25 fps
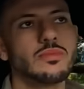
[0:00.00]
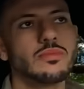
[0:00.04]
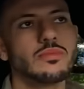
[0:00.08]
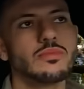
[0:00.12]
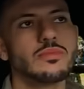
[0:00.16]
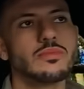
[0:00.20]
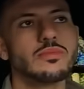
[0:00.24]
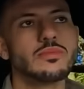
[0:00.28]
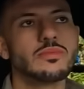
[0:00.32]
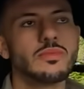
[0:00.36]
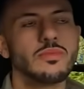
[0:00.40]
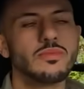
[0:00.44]

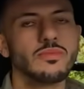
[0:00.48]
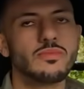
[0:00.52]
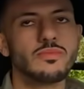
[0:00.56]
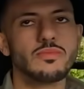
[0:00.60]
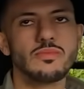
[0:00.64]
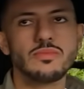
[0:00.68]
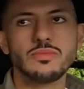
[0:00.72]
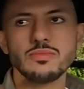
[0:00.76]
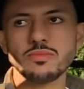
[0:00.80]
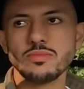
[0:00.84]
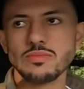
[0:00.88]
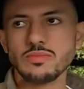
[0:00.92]

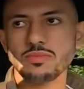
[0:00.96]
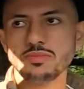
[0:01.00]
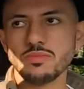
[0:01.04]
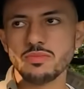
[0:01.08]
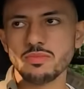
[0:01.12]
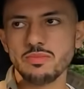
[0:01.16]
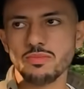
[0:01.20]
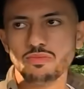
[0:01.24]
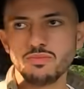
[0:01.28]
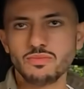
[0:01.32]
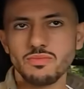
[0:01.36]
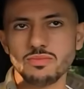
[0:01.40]

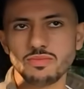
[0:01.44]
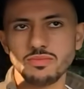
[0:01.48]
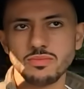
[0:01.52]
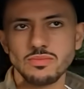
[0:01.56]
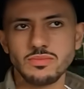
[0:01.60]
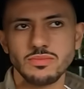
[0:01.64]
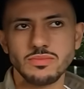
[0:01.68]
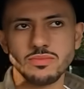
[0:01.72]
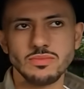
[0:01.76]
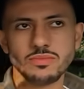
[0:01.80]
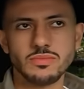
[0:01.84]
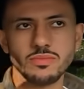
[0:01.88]

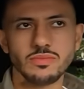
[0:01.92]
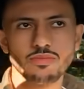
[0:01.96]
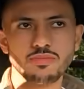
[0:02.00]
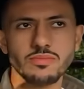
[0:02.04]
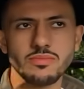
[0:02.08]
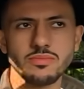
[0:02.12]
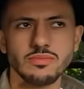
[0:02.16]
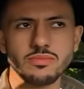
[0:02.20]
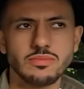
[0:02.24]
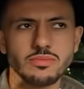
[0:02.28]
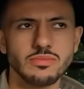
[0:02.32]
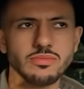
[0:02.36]

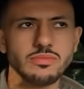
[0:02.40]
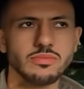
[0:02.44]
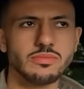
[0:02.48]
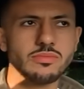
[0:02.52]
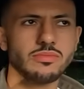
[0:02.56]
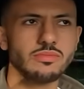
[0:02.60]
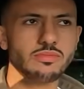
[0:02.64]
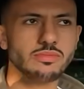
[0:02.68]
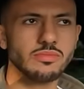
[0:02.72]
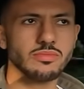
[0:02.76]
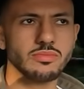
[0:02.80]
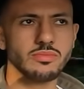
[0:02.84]

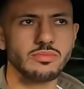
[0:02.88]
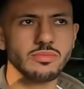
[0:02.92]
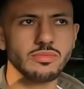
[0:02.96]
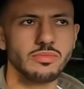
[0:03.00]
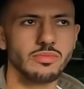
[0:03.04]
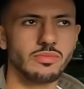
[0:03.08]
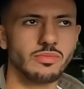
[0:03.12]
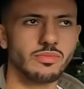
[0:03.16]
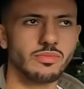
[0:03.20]
This person isn't speaking.